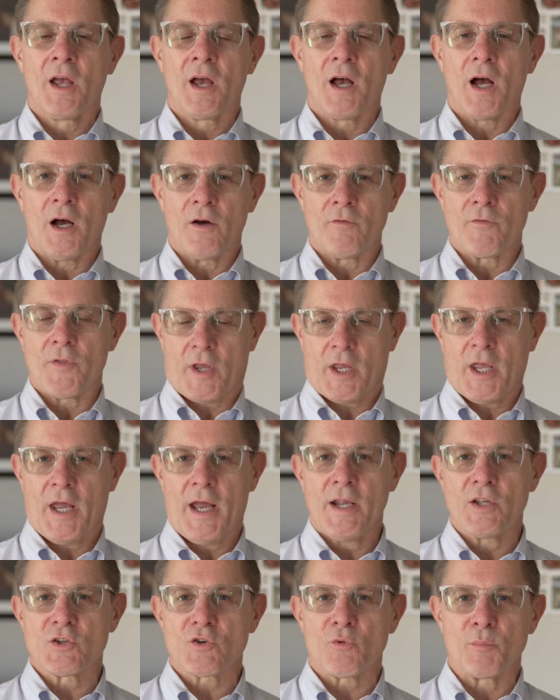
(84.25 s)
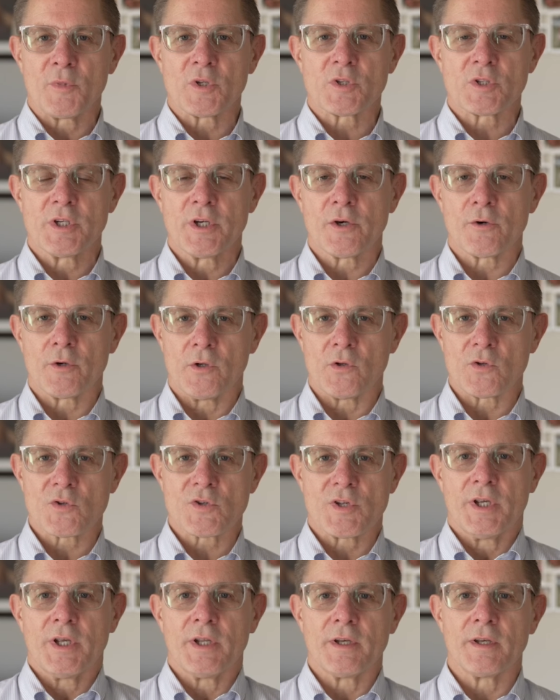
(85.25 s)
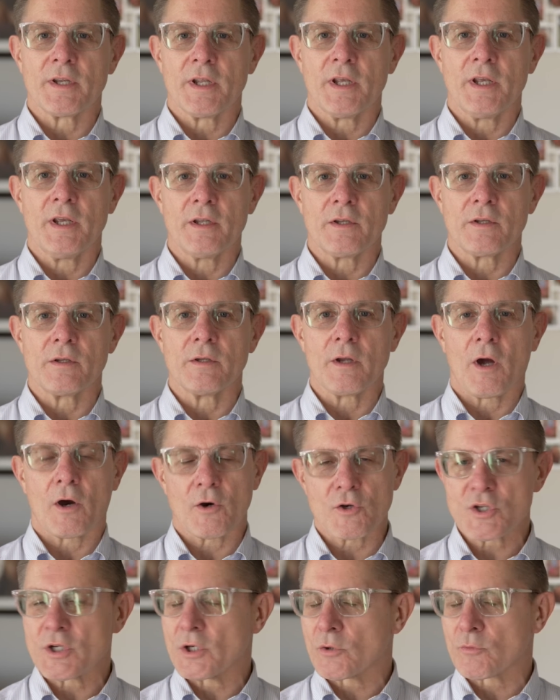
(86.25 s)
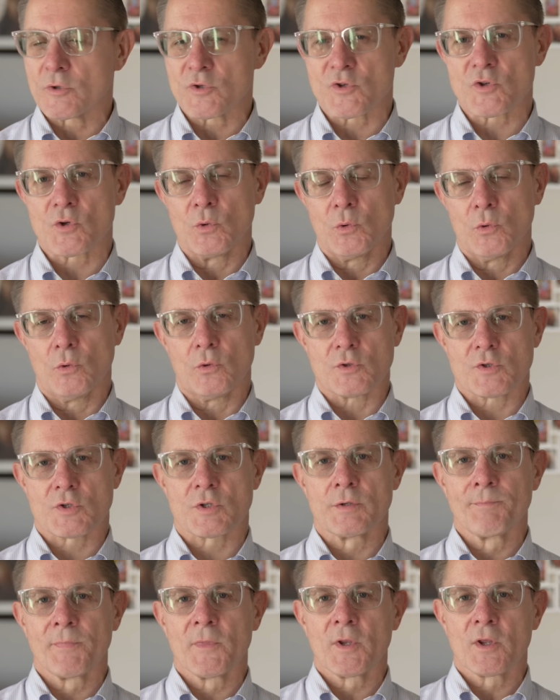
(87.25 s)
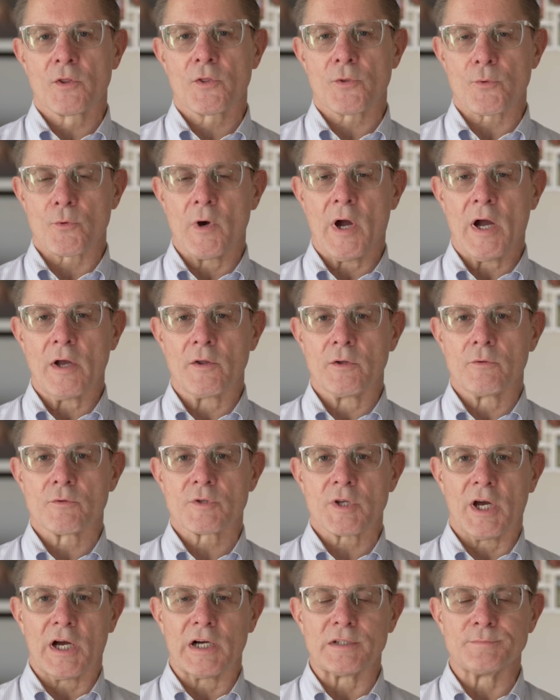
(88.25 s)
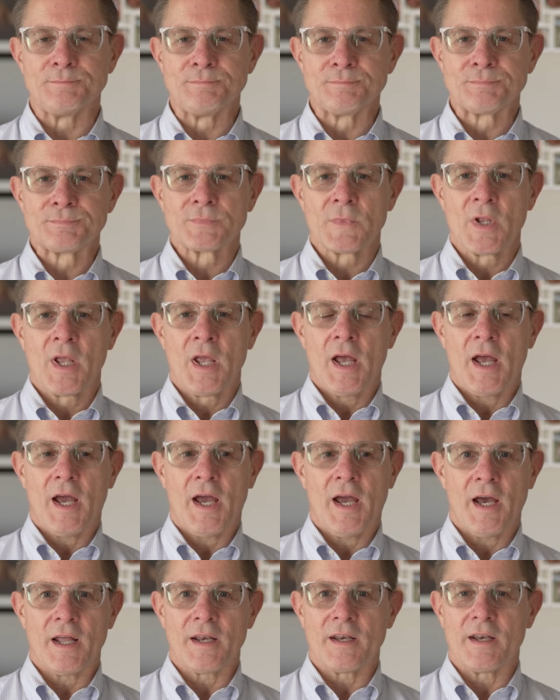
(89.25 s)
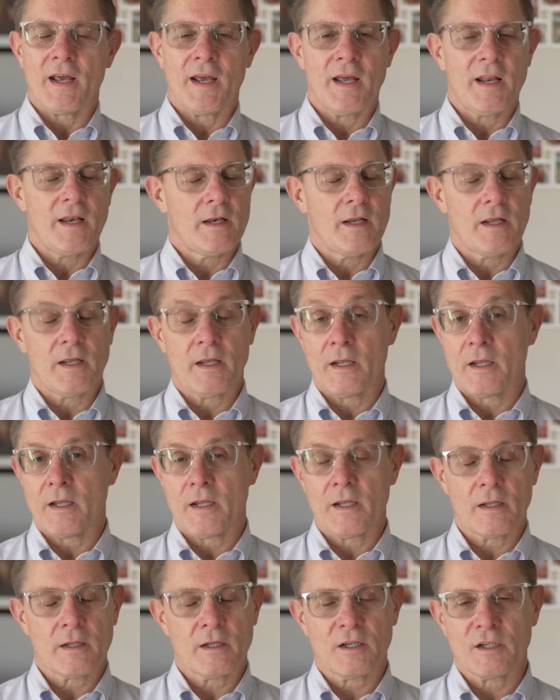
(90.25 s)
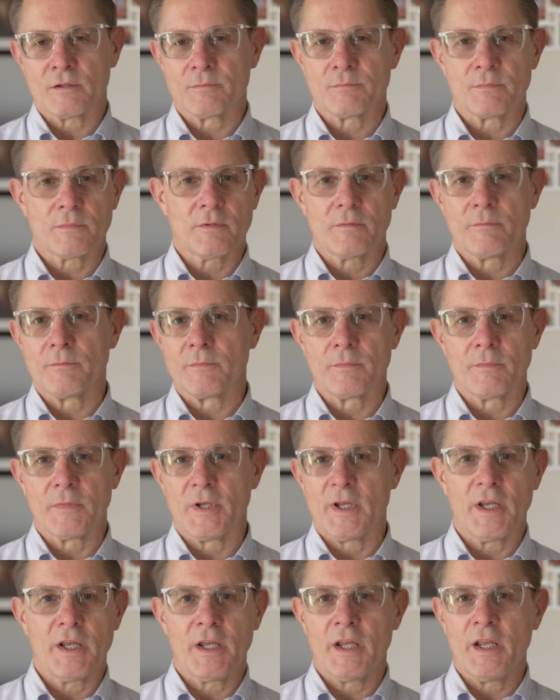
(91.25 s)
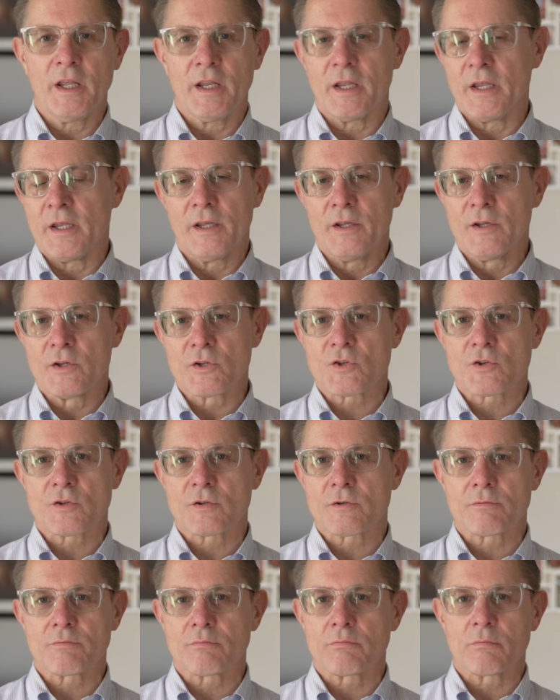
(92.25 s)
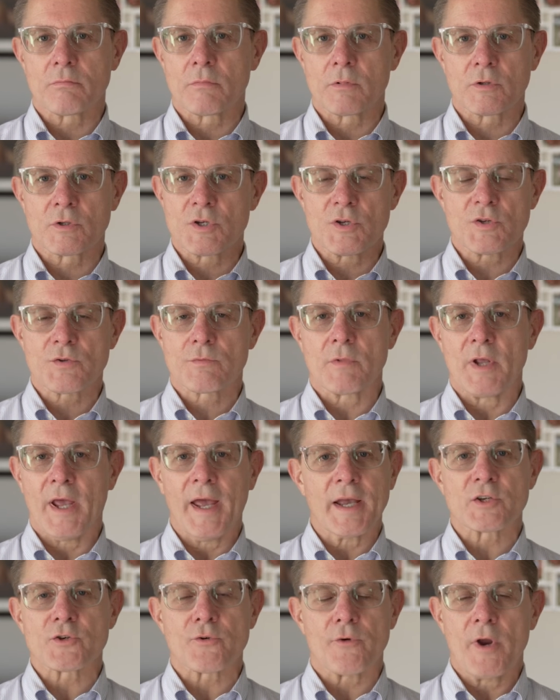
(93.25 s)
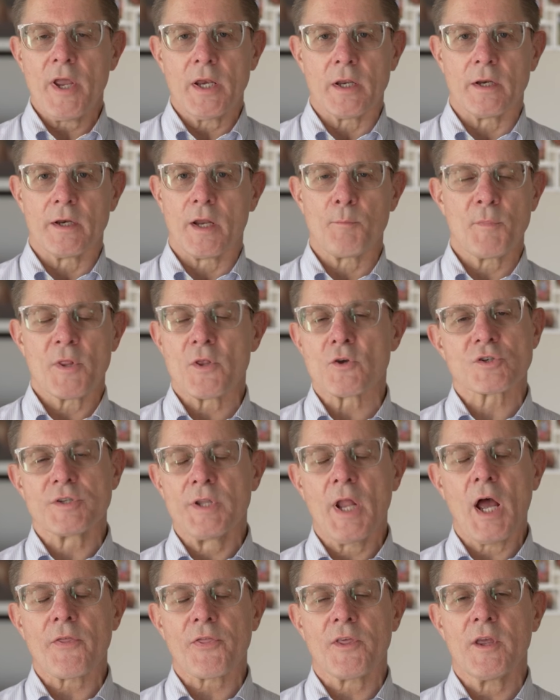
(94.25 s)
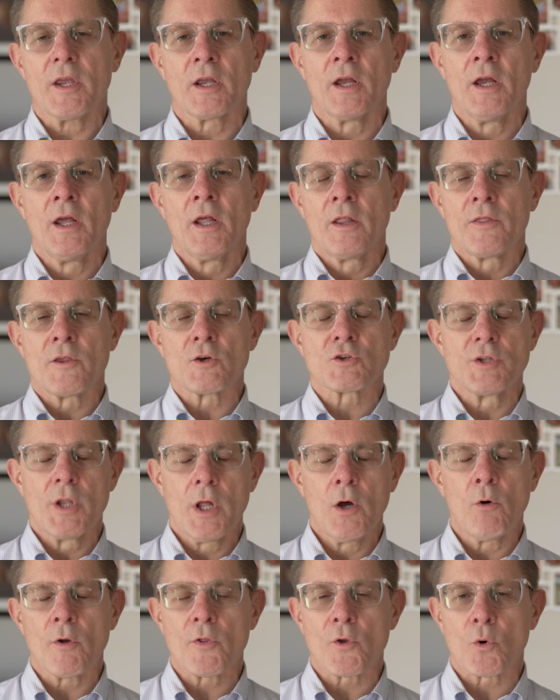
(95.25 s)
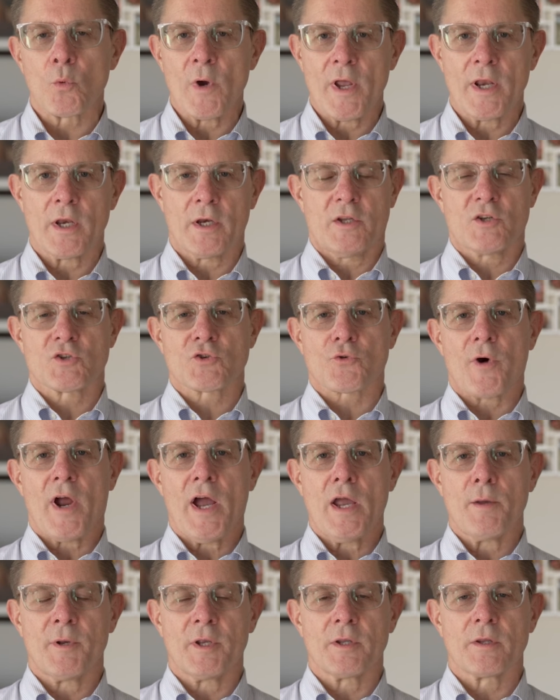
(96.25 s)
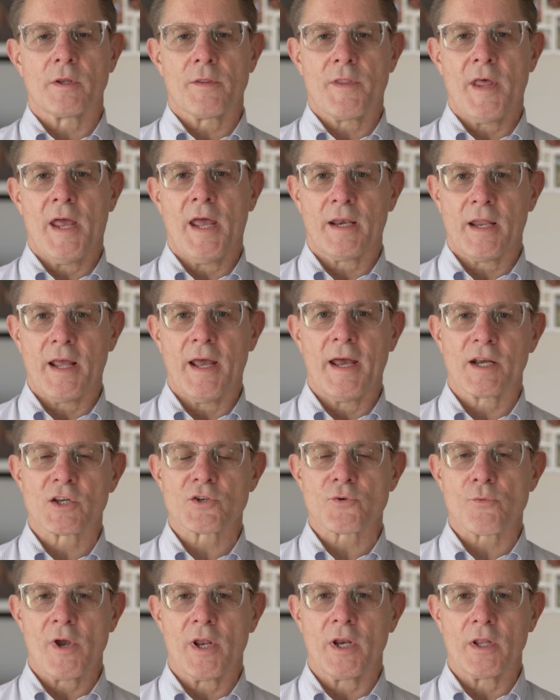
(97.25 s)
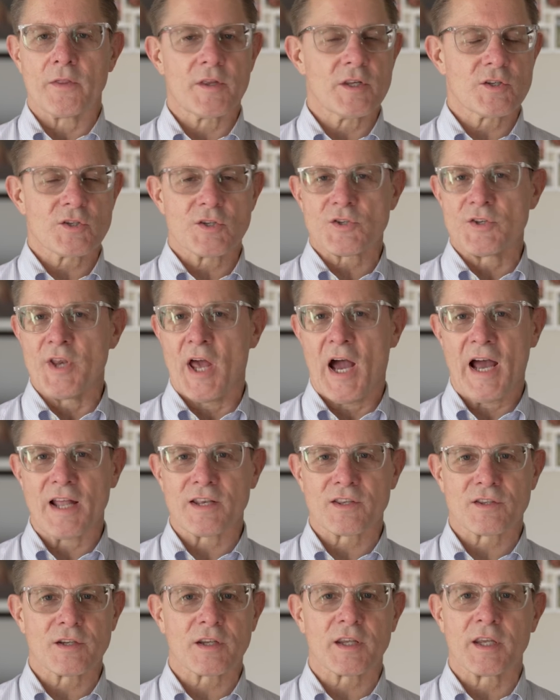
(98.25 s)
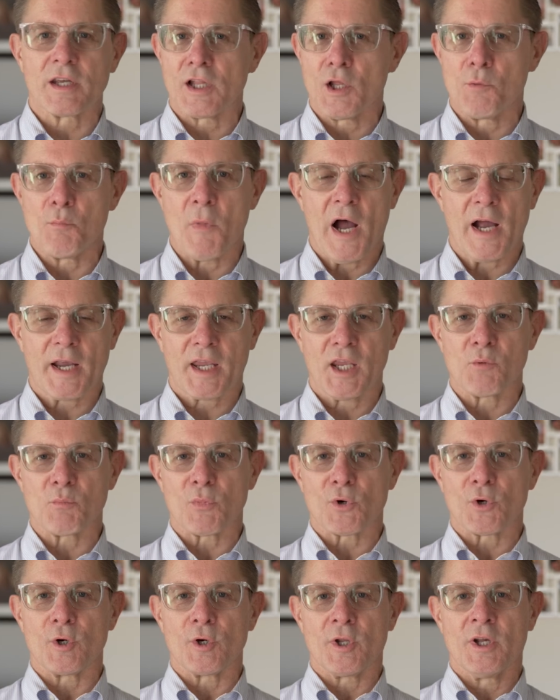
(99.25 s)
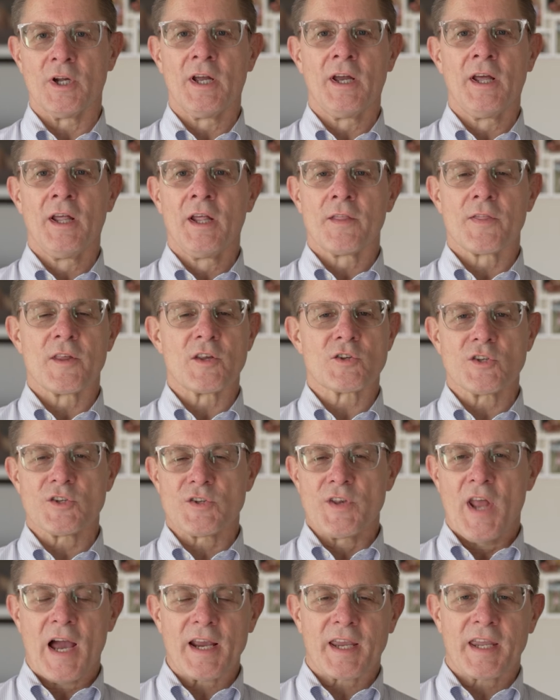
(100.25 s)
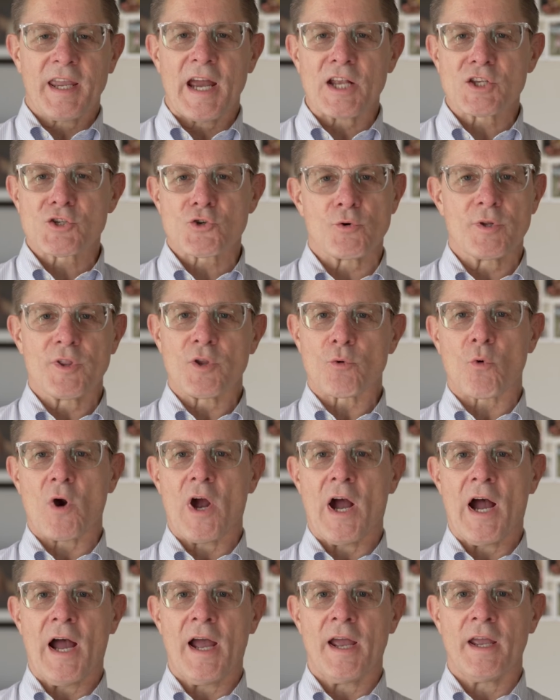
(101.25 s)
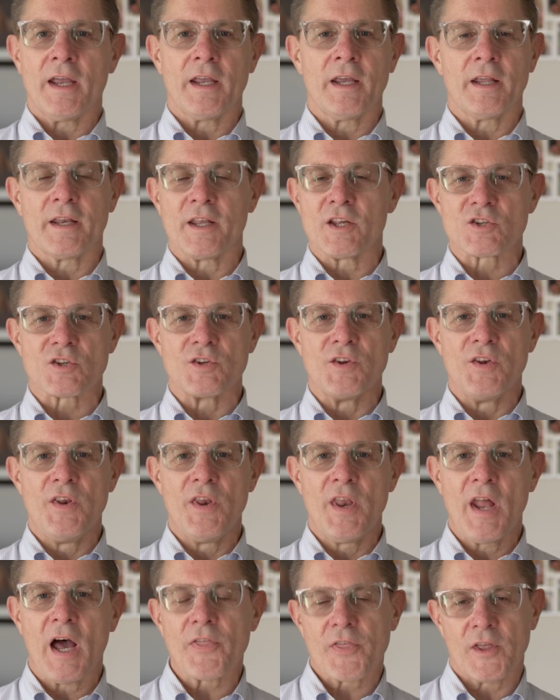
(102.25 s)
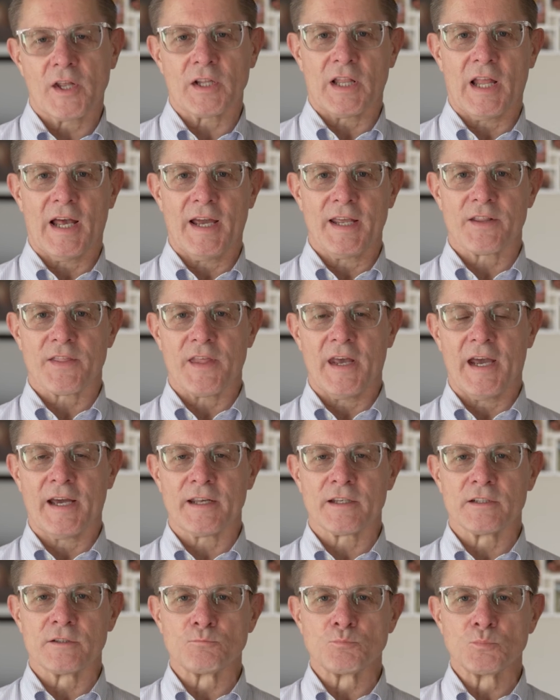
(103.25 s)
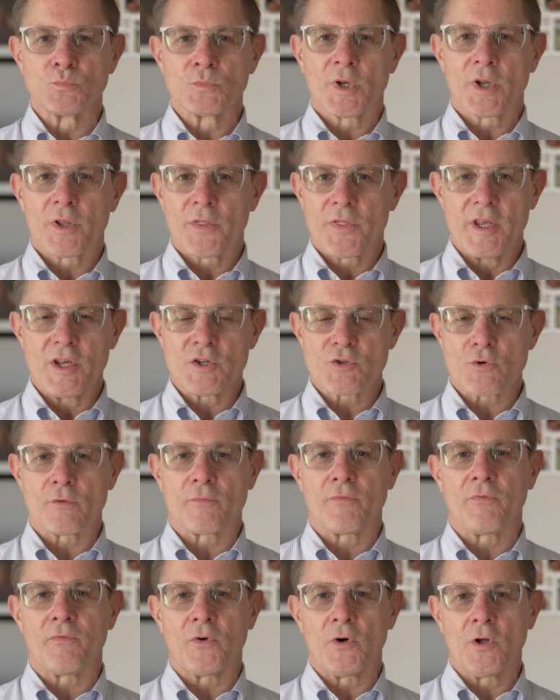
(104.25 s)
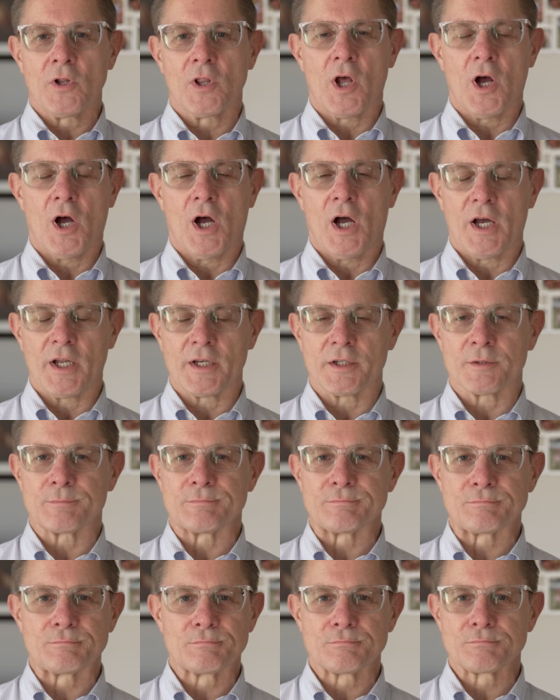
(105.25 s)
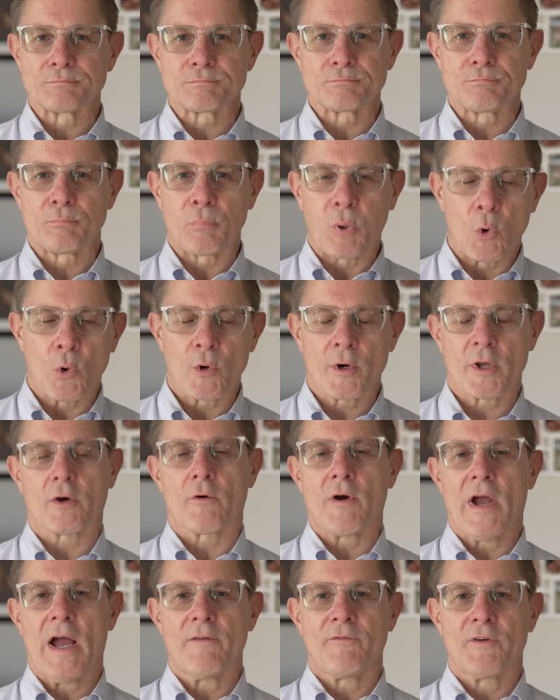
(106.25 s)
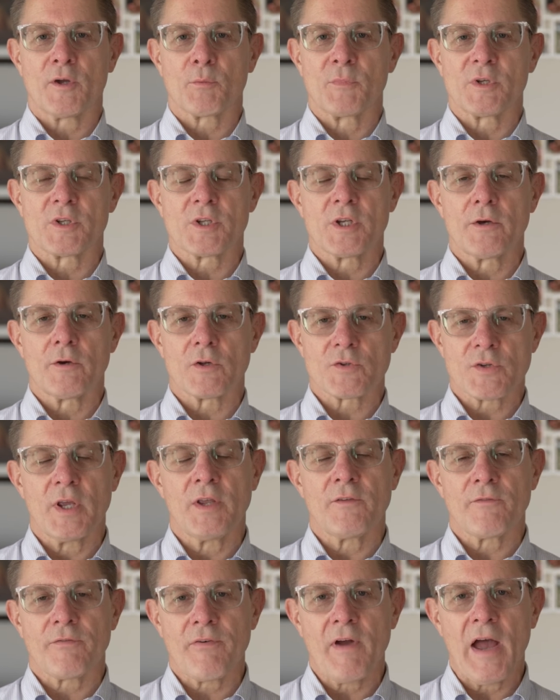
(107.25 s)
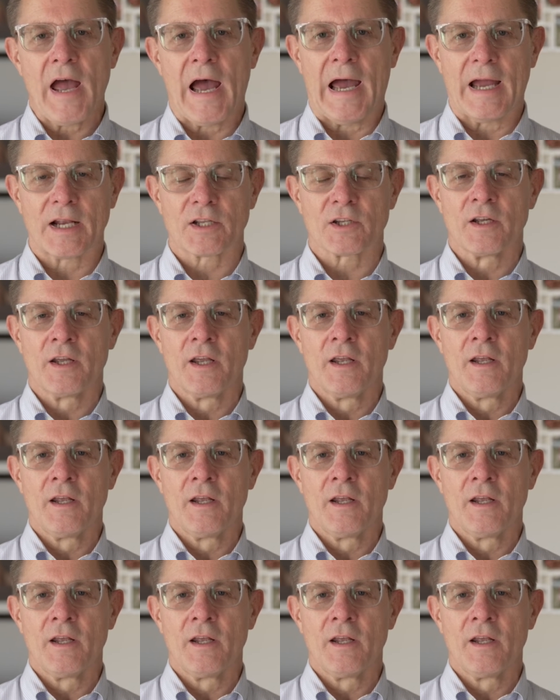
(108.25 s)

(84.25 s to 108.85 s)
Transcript: of the kinds of materials in our children's schools throughout Utah. And it is just X-rated. I mean, there's no other way to describe it than X-rated. This is not To Kill a Mockingbird. This is not Catcher in the Rye. It is nothing like that. These are full-on pornographic materials. In fact,